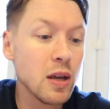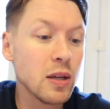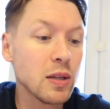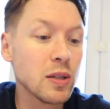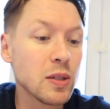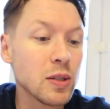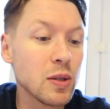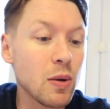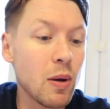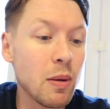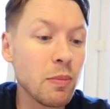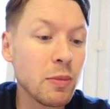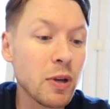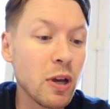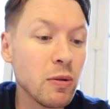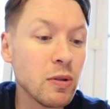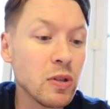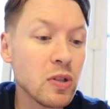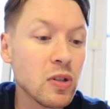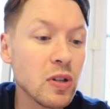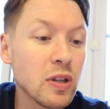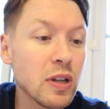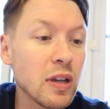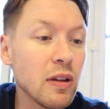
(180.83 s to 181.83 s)
So I'm
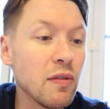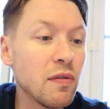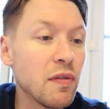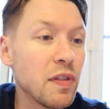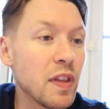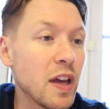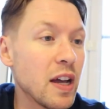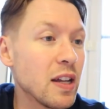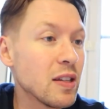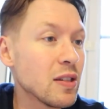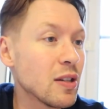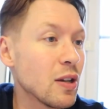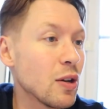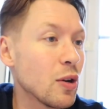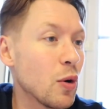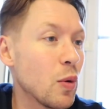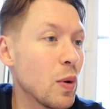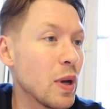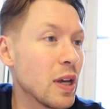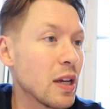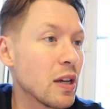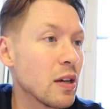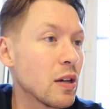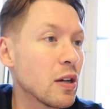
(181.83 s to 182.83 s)
going to give that a
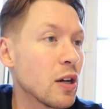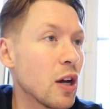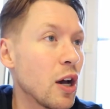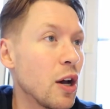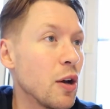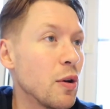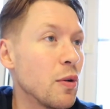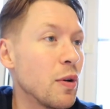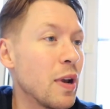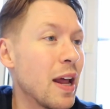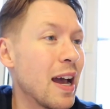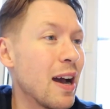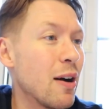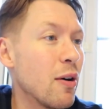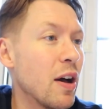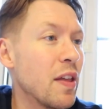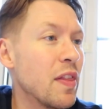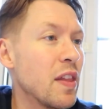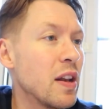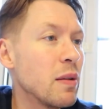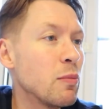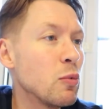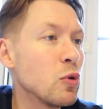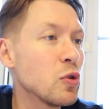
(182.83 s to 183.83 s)
quick go now.
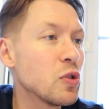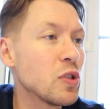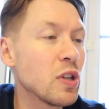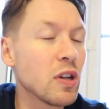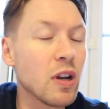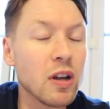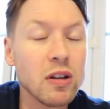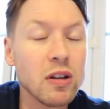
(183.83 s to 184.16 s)
And then I'm also